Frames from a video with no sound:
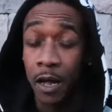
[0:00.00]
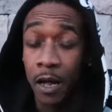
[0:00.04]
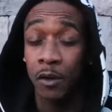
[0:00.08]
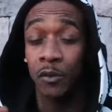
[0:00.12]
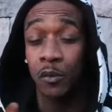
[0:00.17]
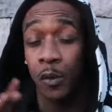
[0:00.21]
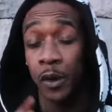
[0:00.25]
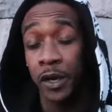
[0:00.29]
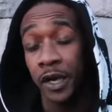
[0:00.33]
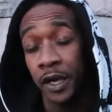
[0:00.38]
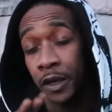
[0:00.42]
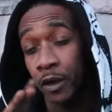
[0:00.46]
I
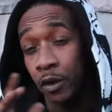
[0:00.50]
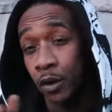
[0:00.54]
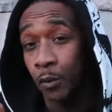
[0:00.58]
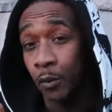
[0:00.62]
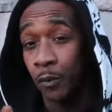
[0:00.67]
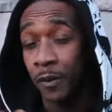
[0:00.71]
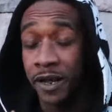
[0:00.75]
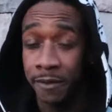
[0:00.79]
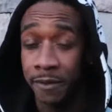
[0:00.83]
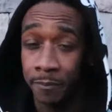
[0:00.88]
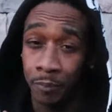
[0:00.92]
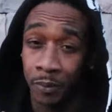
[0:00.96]
was working on the
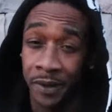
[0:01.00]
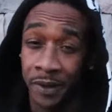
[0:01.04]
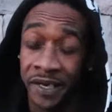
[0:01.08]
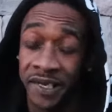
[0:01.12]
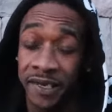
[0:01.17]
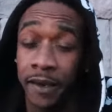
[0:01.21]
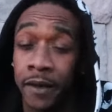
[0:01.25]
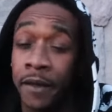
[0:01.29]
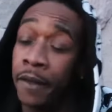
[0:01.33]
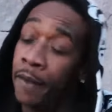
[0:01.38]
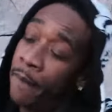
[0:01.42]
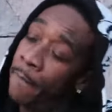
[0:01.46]
red
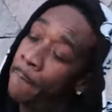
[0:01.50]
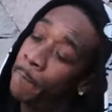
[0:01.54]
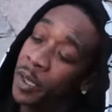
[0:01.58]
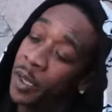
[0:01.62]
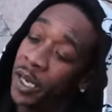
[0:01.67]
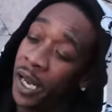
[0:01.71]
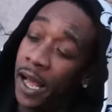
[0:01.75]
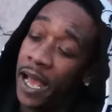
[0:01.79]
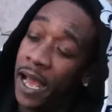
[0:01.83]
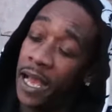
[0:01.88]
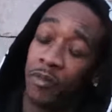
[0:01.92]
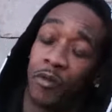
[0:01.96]
bricks,
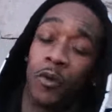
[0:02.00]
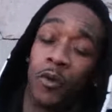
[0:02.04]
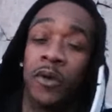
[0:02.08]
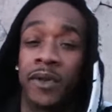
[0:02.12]
but I had